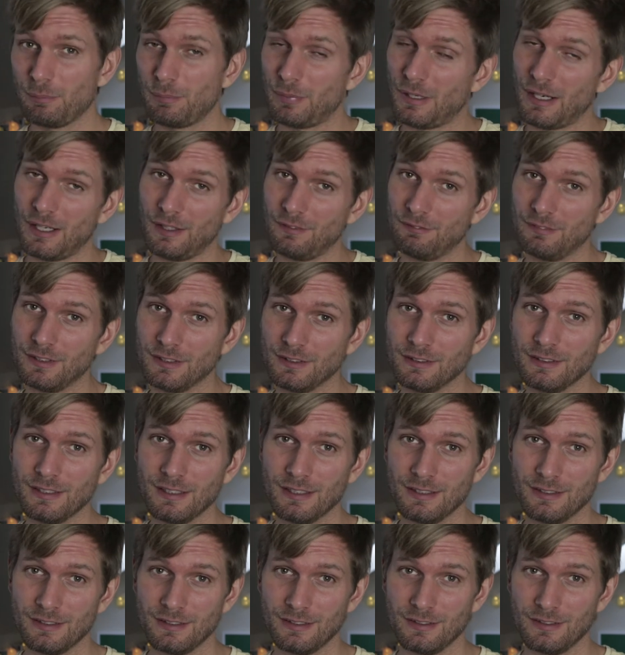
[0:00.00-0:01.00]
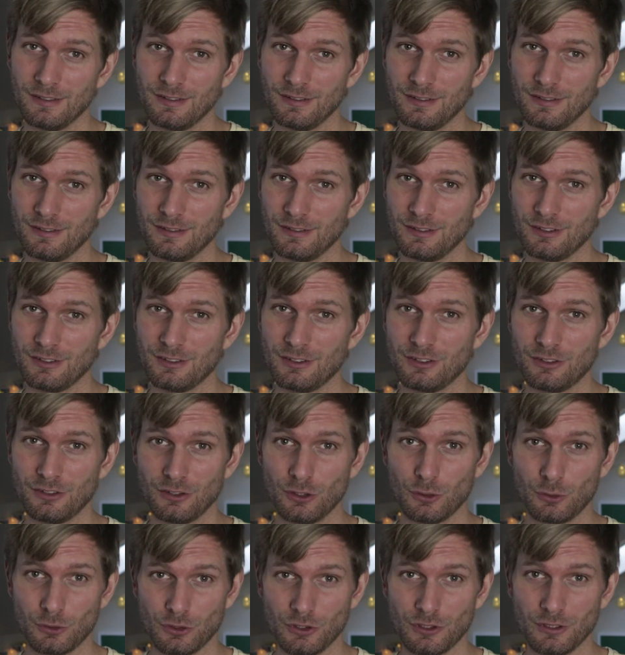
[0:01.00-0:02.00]
private and uh,
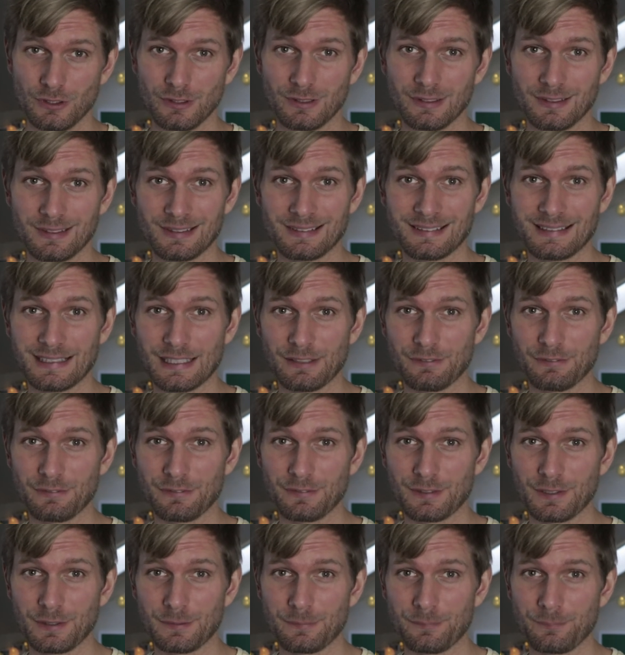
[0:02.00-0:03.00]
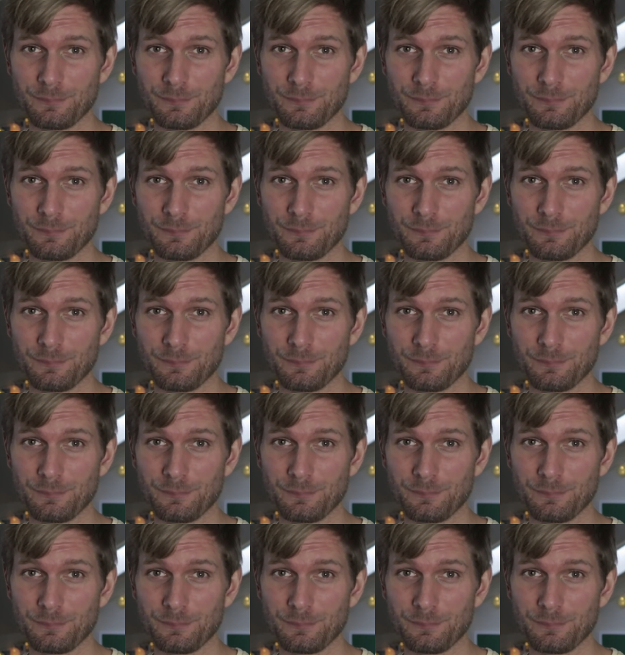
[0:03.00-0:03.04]
social stuff.